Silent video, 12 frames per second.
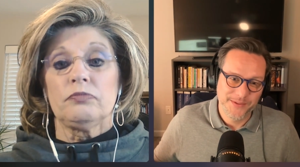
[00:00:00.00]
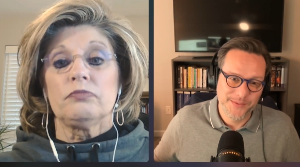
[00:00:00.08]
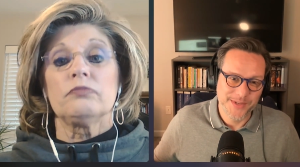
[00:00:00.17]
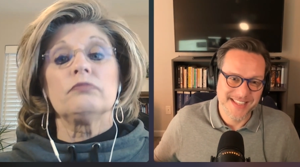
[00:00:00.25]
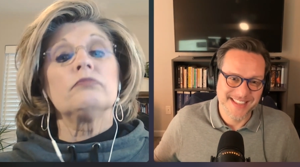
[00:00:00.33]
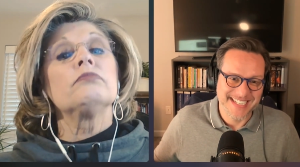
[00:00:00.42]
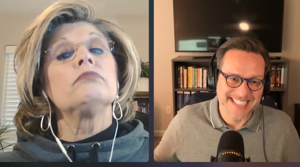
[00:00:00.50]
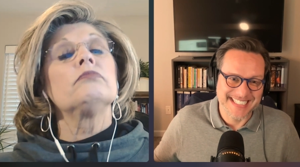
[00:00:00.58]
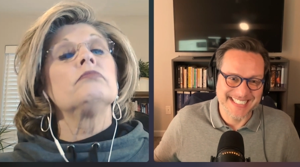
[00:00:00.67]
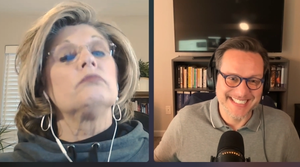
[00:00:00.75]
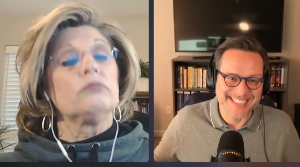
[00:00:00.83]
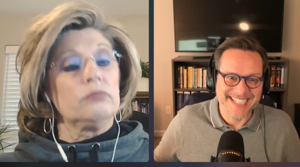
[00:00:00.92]
Speaker 1: with like
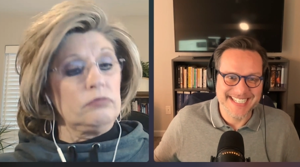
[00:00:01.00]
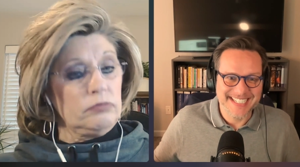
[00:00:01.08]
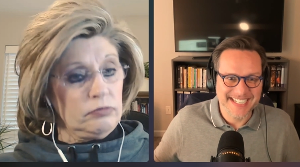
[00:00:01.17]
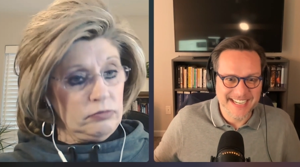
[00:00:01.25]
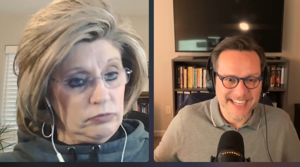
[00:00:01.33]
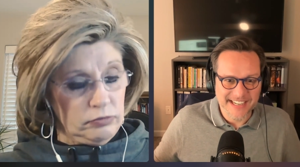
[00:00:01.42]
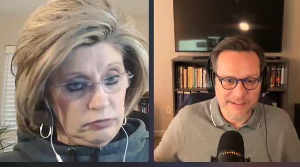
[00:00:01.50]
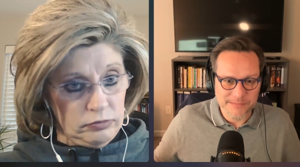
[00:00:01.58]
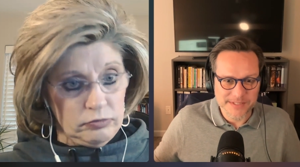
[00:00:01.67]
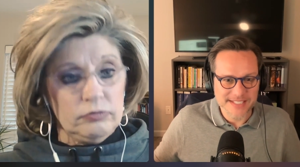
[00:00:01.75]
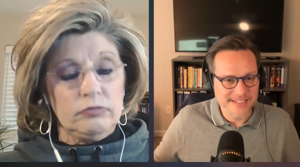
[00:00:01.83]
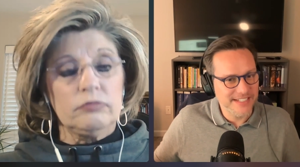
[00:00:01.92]
dating
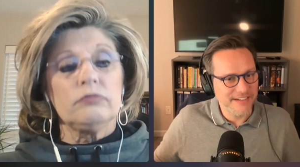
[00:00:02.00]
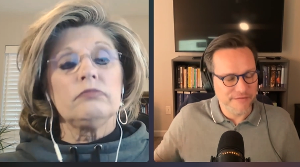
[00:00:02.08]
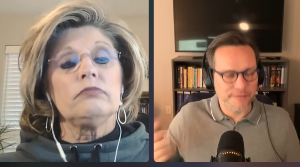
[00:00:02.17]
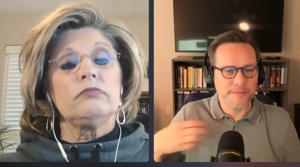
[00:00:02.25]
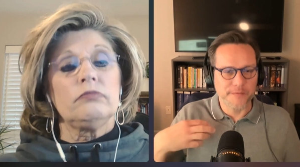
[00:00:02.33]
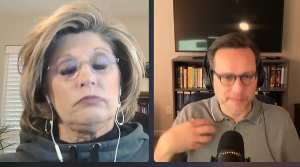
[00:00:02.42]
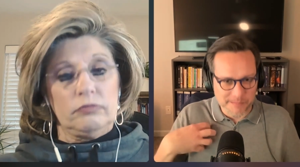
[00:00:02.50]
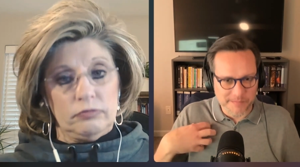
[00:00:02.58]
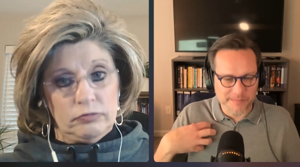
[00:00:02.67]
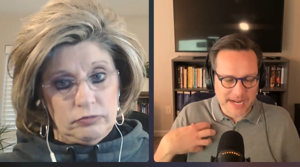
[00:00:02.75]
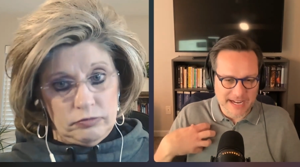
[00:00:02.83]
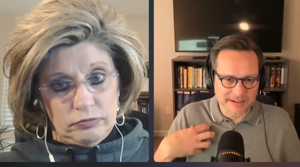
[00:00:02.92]
apps and stuff
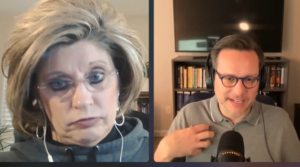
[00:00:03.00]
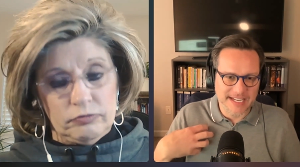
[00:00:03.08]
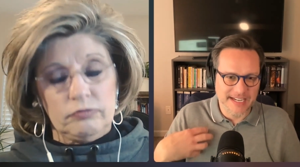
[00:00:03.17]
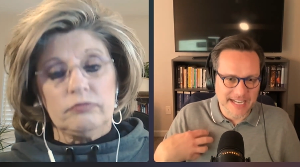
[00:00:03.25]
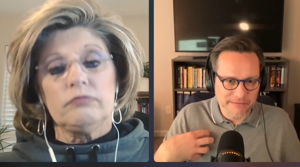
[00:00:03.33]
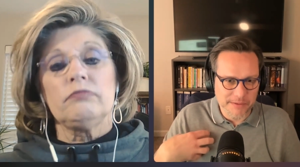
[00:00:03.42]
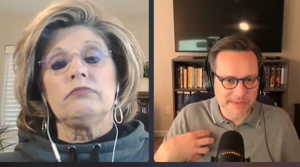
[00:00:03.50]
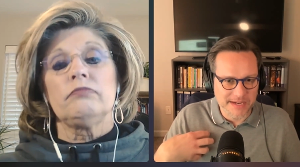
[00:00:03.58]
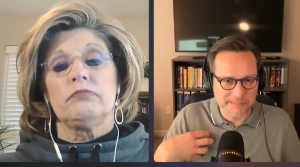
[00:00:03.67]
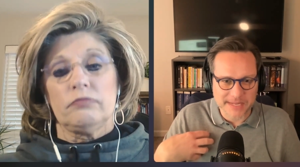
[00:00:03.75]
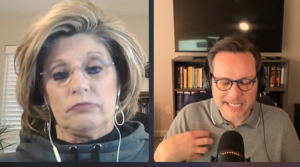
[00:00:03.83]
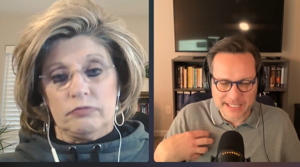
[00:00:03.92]
from again having
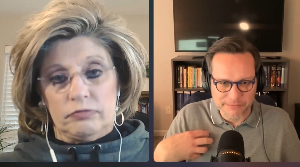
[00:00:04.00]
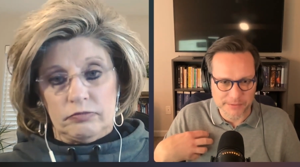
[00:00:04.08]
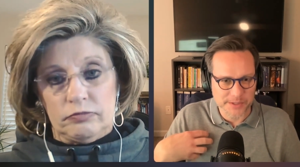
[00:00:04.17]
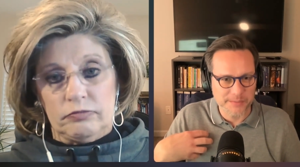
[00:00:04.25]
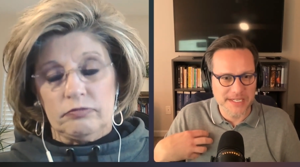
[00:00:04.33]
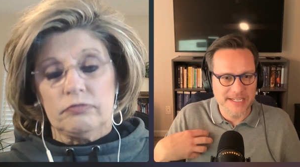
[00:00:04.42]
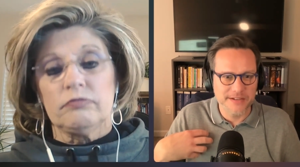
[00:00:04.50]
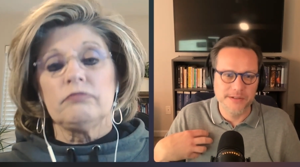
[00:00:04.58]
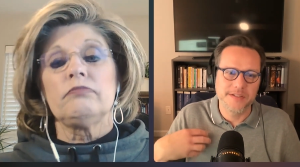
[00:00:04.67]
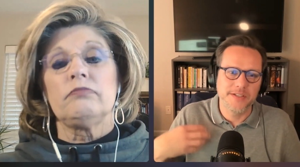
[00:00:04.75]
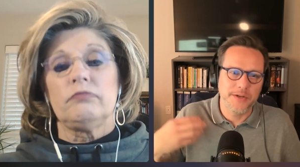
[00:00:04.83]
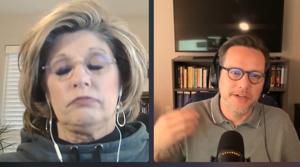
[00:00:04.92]
been in banking for so many
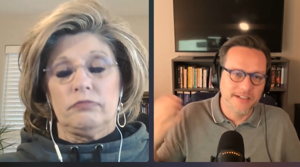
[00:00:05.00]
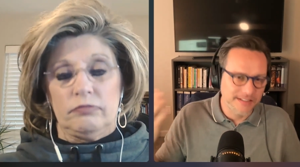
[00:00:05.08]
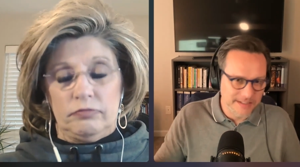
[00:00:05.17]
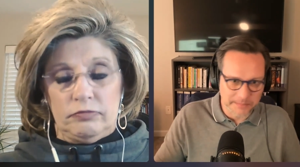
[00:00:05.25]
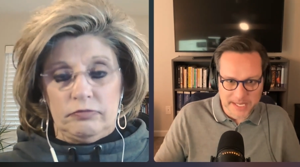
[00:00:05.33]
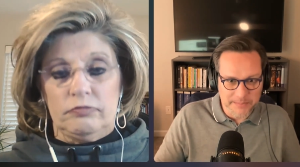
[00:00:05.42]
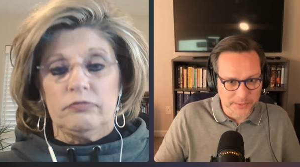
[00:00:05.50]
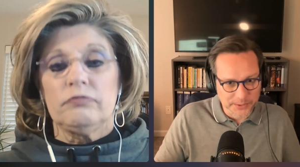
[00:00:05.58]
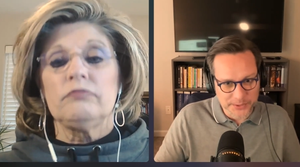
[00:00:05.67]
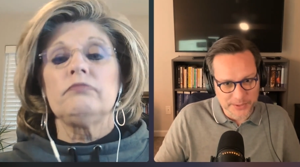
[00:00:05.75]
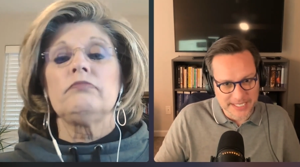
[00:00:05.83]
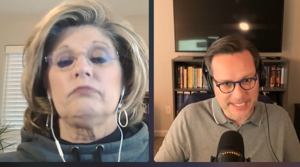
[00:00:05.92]
years and you talk to
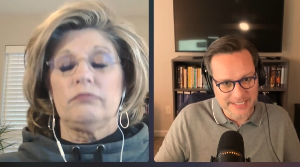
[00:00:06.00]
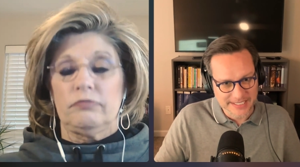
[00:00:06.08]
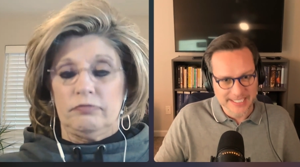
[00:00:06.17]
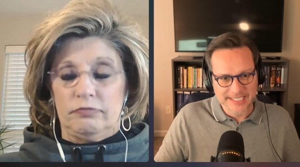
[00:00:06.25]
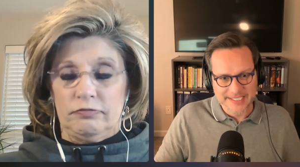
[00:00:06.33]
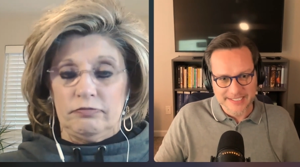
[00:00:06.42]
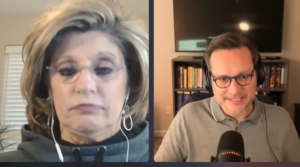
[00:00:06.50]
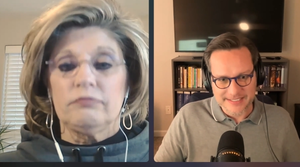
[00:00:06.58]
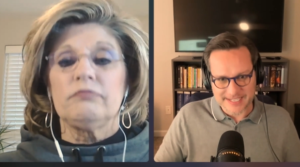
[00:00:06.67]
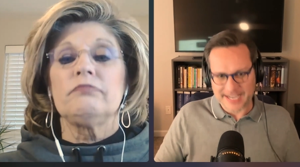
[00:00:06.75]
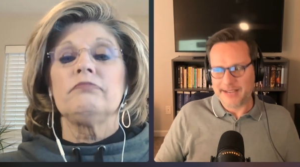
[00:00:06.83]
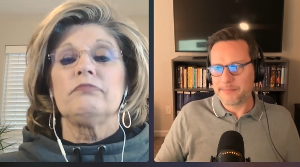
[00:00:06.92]
people who get
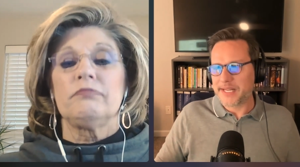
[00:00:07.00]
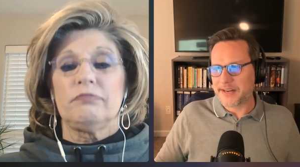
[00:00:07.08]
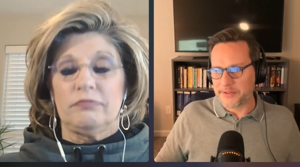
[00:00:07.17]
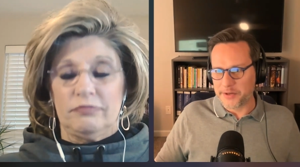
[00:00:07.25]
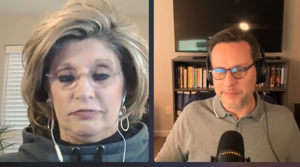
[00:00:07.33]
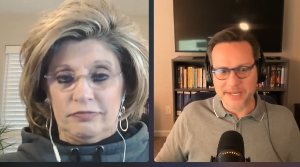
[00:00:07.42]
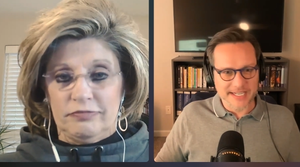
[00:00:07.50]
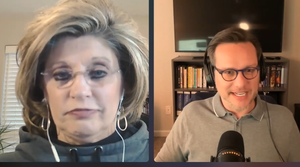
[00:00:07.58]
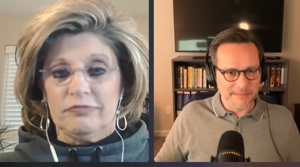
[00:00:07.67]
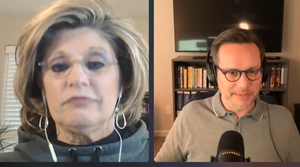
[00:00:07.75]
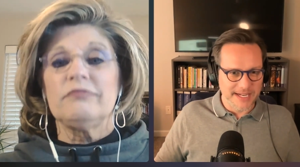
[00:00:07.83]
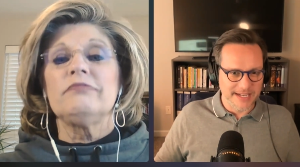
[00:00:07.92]
scammed out of their
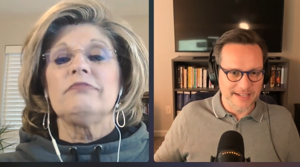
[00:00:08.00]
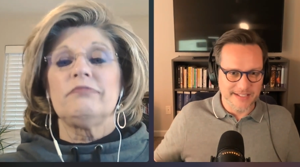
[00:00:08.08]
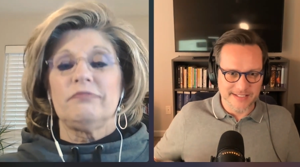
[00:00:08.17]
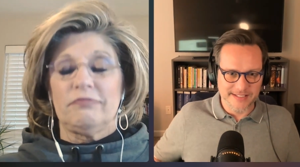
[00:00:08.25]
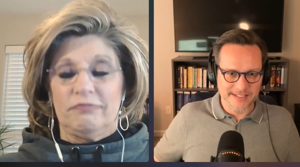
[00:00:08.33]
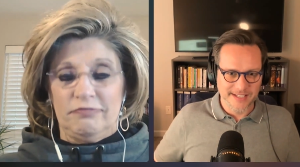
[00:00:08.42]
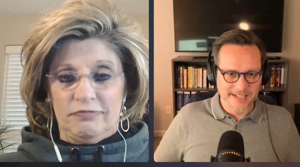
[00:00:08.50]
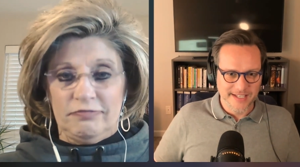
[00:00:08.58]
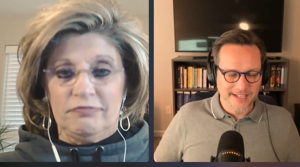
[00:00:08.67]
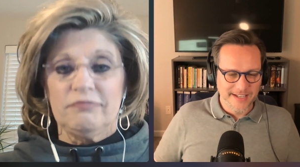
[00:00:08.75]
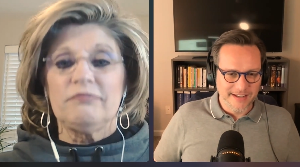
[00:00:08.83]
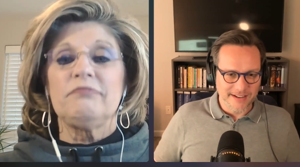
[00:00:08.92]
money because
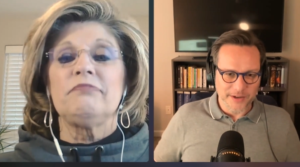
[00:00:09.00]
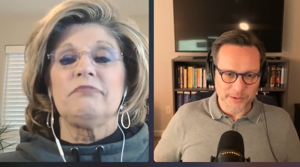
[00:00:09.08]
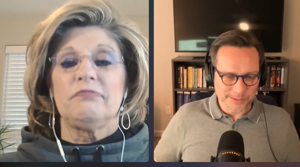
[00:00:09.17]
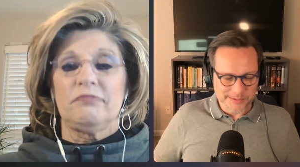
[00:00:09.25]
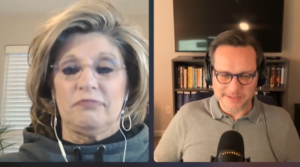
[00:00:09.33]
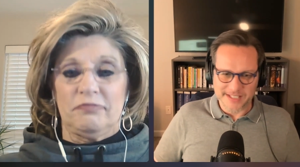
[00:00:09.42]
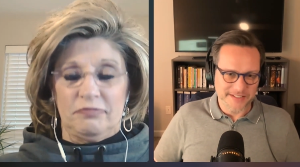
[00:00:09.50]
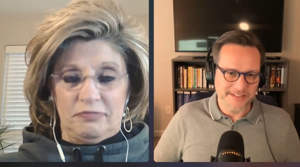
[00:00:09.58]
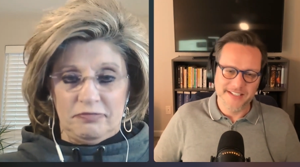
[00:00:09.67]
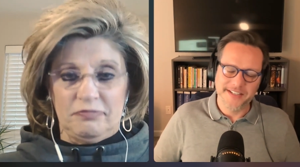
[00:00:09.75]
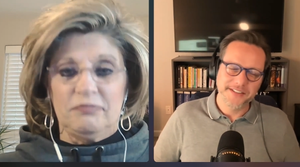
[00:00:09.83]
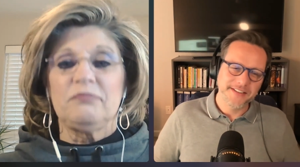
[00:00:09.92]
oh,
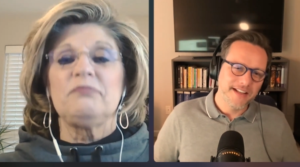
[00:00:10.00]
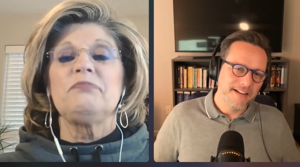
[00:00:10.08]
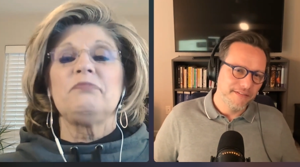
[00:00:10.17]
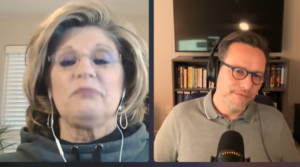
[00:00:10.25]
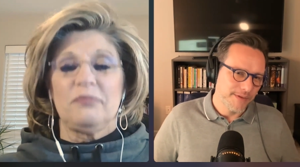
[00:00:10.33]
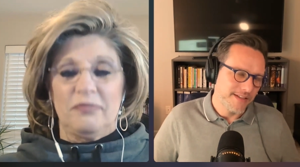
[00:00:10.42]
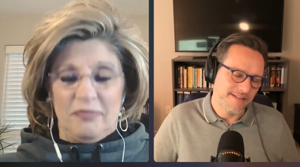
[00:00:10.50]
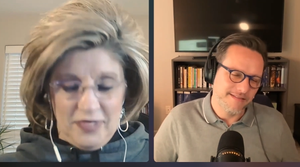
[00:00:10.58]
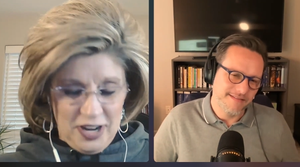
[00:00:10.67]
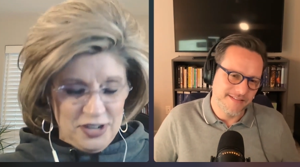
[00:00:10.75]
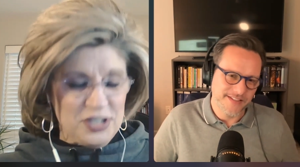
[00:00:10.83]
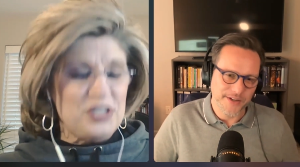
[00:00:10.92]
they're in love with
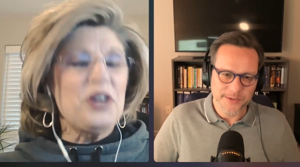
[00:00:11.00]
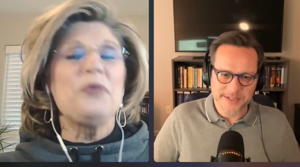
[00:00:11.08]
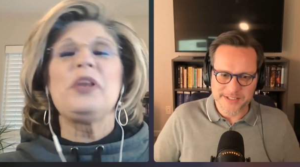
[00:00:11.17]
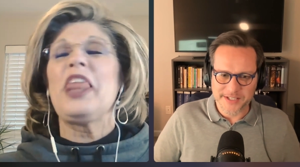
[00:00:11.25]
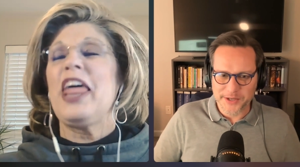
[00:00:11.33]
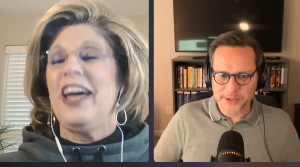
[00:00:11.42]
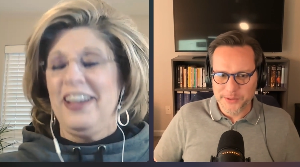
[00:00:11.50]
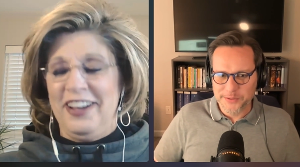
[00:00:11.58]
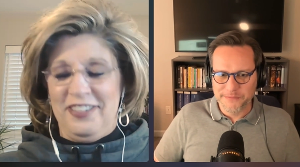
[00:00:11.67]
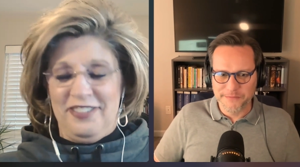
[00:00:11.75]
so and so